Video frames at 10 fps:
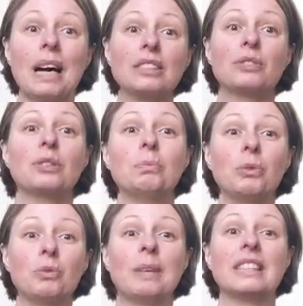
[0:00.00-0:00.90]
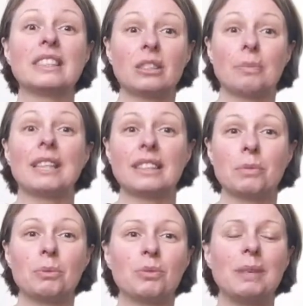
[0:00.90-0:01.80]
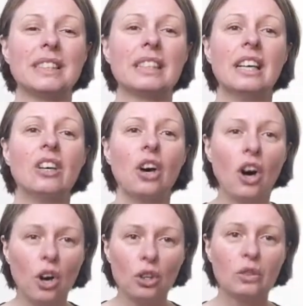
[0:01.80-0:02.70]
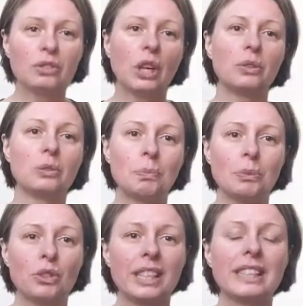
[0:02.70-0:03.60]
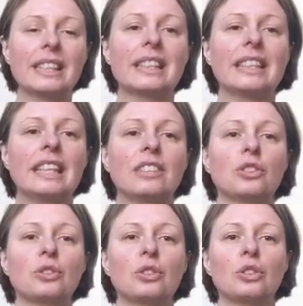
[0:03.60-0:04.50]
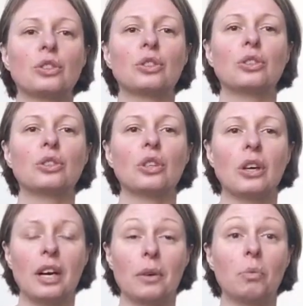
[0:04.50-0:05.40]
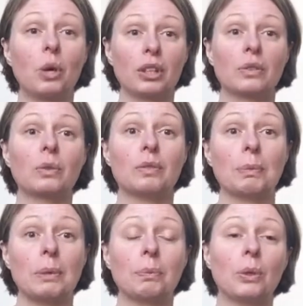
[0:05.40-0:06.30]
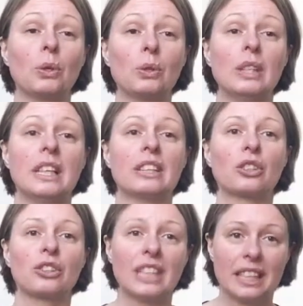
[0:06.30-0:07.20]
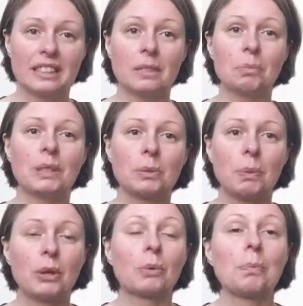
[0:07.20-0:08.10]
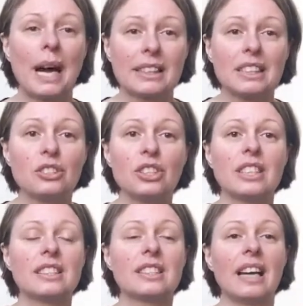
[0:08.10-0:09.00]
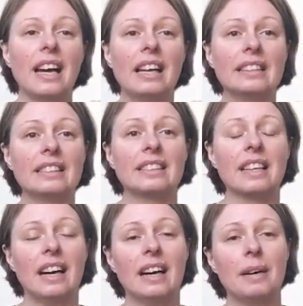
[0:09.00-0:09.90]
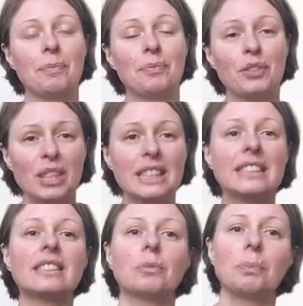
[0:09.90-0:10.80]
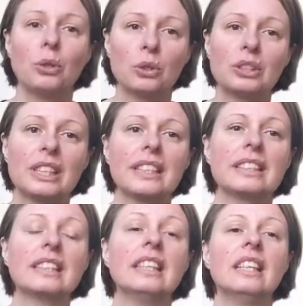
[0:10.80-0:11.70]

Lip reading: mindful movement, somatic movement, all of those, bringing it to work with people, creating bespoke packages and really supporting